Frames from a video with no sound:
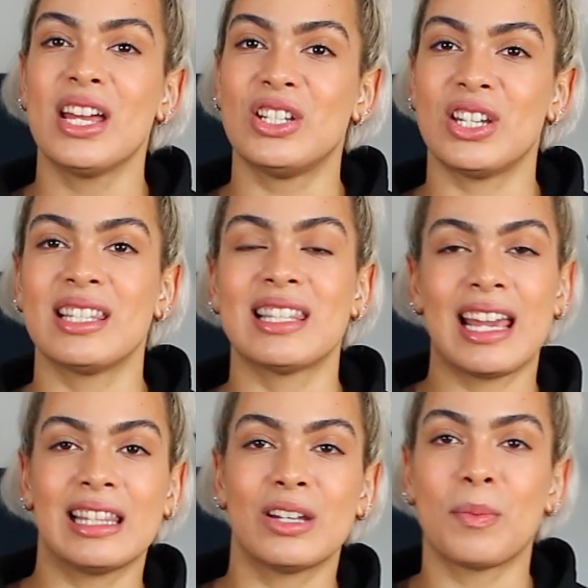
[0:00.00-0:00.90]
just
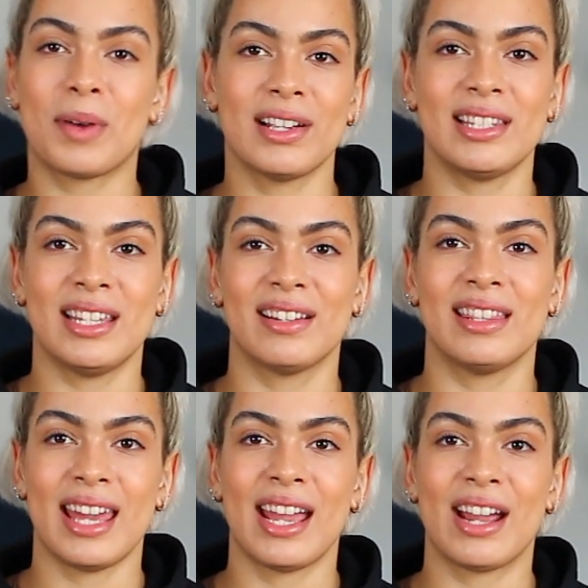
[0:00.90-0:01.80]
like little parts here
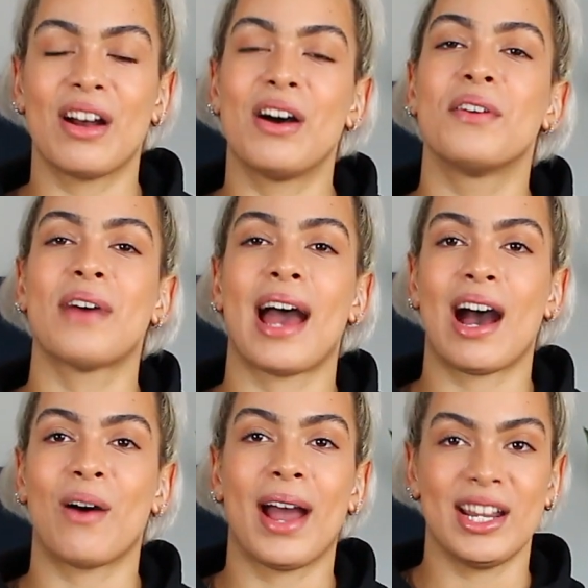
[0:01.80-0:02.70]
and there of
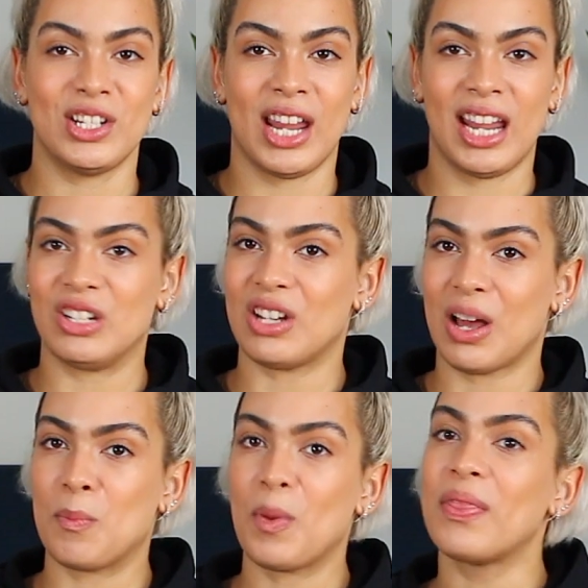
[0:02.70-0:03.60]
how I changed
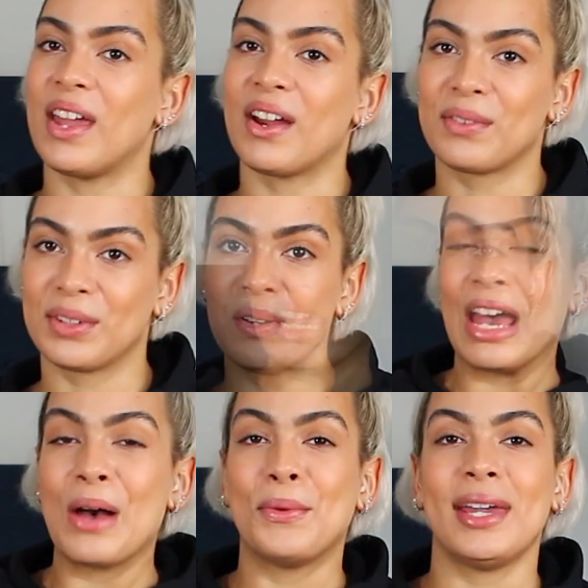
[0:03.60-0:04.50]
up their
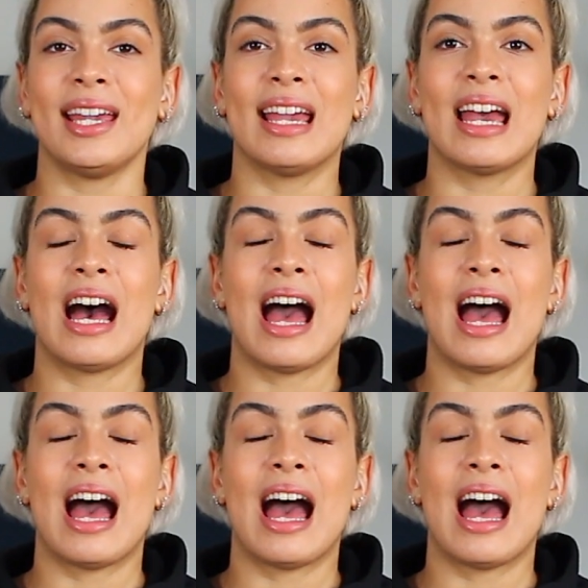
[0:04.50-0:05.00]
room. We